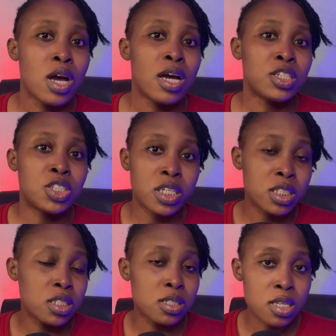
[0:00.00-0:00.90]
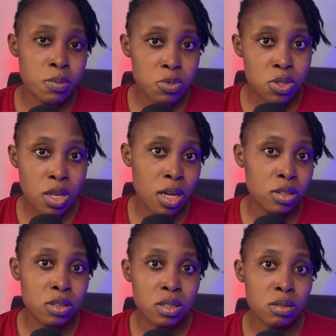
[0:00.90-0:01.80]
change the terms
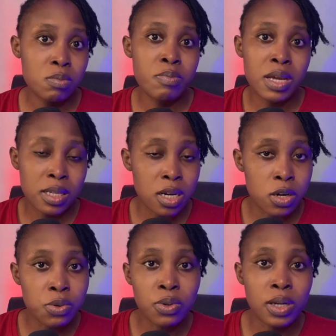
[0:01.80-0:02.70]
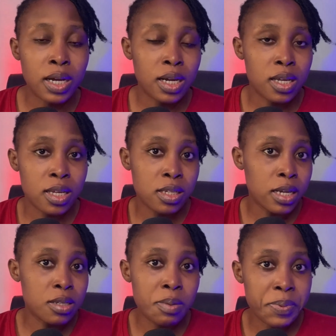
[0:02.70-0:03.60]
and make that role an
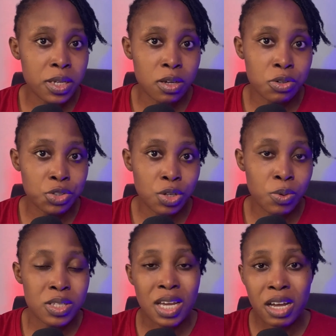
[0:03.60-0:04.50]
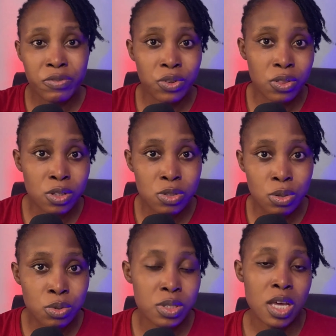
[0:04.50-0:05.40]
independent contractor, because they have nothing to
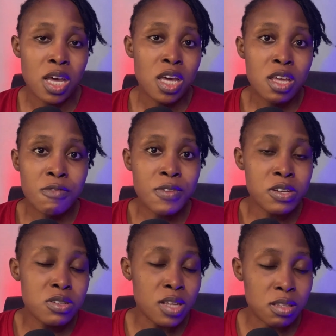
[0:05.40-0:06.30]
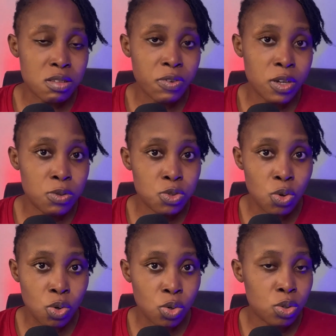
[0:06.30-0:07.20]
lose. If they're not satisfied with
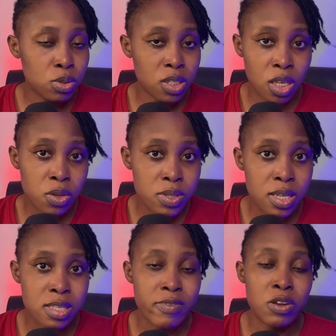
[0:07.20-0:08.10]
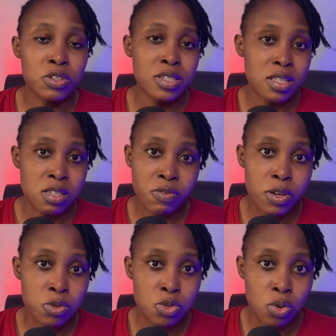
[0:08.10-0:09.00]
your skill set, if you're not satisfied
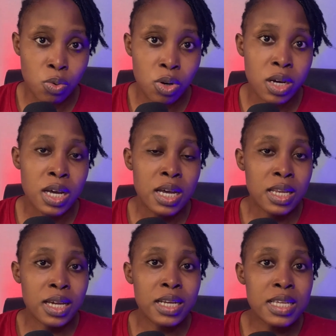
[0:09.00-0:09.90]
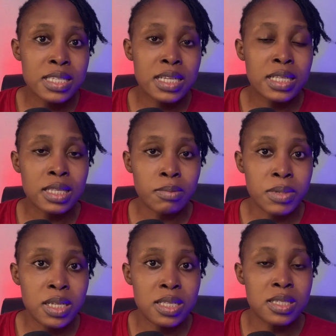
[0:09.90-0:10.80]
with your work, they can easily
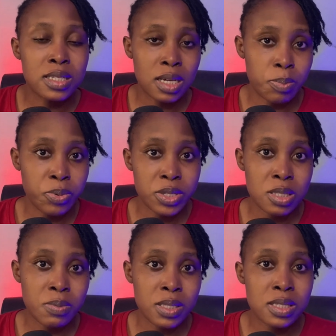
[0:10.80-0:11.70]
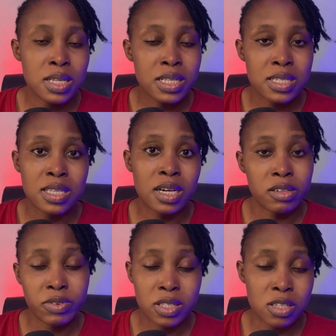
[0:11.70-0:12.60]
terminate the appointment. That is the
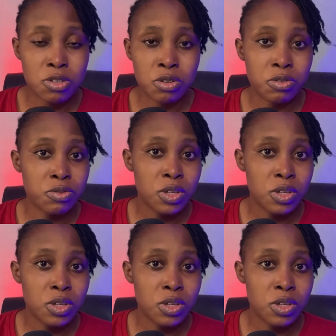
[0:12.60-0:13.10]
advantage of